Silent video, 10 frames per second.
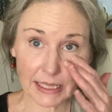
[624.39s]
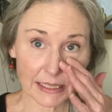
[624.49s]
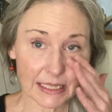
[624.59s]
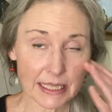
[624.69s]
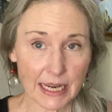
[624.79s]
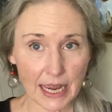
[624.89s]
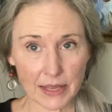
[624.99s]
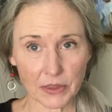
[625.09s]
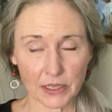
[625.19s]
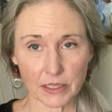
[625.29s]
And she
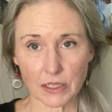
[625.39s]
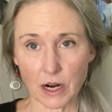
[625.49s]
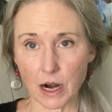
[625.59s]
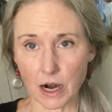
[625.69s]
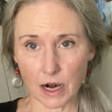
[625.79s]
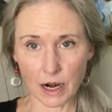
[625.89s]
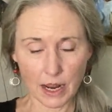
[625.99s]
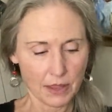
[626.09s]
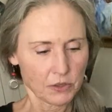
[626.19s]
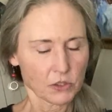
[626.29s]
had the guitar
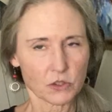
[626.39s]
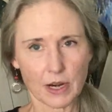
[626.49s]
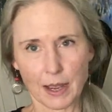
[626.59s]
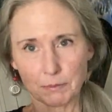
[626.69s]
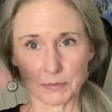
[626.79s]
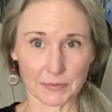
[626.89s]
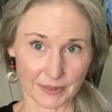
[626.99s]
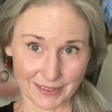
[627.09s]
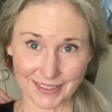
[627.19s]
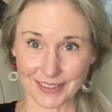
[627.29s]
on the strap
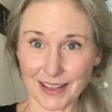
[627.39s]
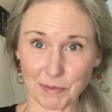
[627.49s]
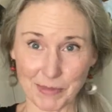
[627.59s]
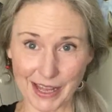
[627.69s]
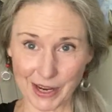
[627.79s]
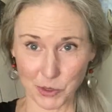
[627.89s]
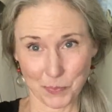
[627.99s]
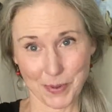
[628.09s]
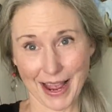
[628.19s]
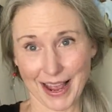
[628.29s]
slung behind her
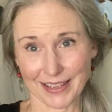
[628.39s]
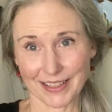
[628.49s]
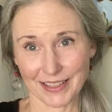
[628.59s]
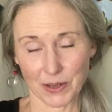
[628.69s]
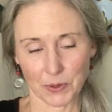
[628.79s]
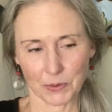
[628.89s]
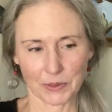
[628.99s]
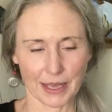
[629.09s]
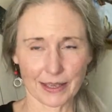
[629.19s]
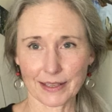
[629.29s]
back, you know,
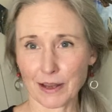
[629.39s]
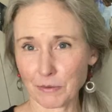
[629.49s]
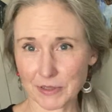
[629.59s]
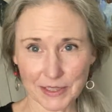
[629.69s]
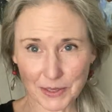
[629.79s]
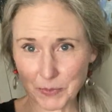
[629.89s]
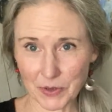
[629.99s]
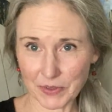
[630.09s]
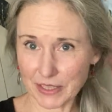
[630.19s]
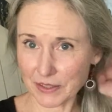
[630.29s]
like Elvis in the
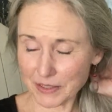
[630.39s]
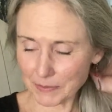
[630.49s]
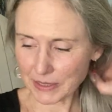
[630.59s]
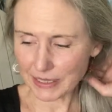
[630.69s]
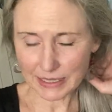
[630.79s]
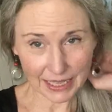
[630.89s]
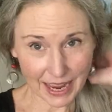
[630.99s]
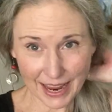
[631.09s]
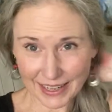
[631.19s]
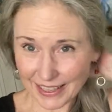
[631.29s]
movies or something like
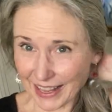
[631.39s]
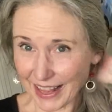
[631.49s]
that.